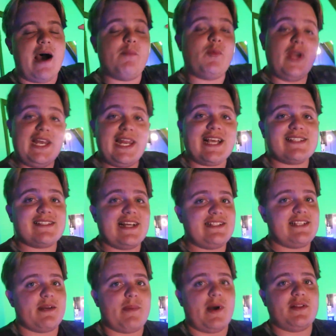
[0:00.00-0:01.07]
I'm really
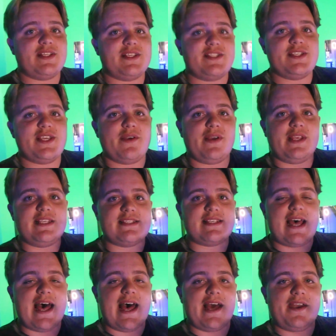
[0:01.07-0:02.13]
excited about this
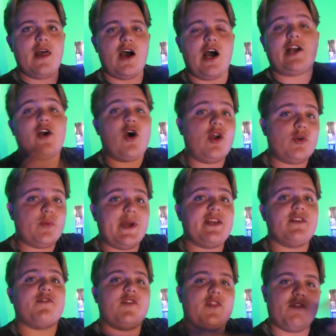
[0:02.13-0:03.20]
series and I can't
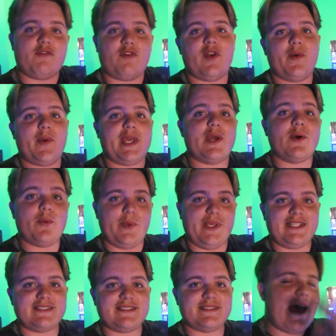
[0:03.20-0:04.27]
wait for the following
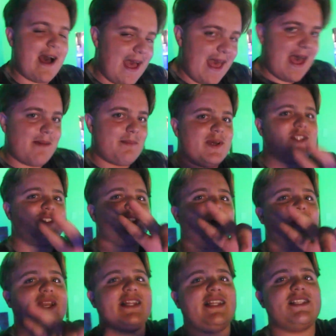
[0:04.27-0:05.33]
weeks. I am
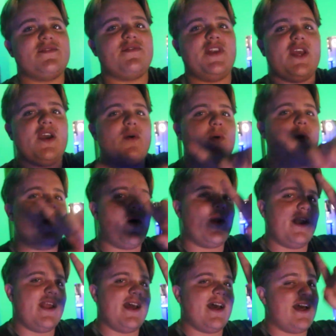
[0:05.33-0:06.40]
starting this video
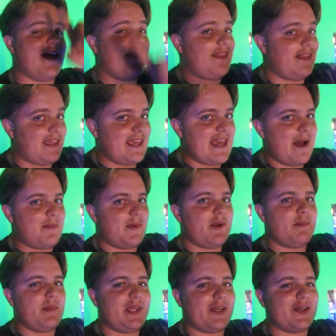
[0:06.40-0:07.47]
on the camera
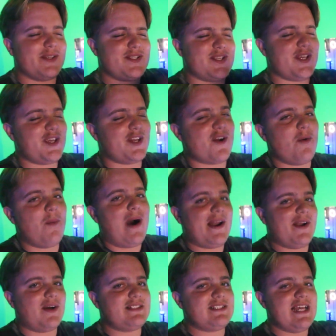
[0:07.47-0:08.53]
because you know, why
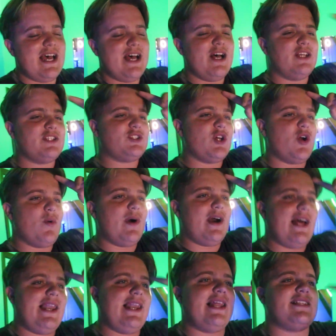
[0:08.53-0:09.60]
not? So
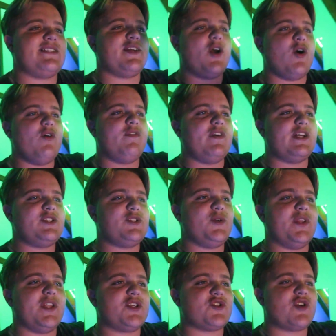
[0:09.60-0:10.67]
let's head over
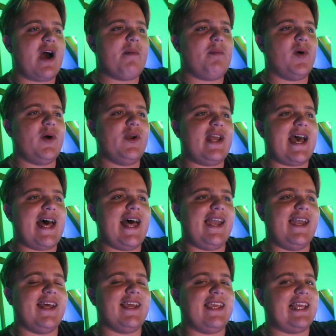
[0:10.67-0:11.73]
to the tripod
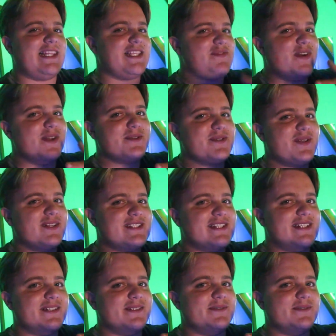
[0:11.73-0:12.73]
and get this video started.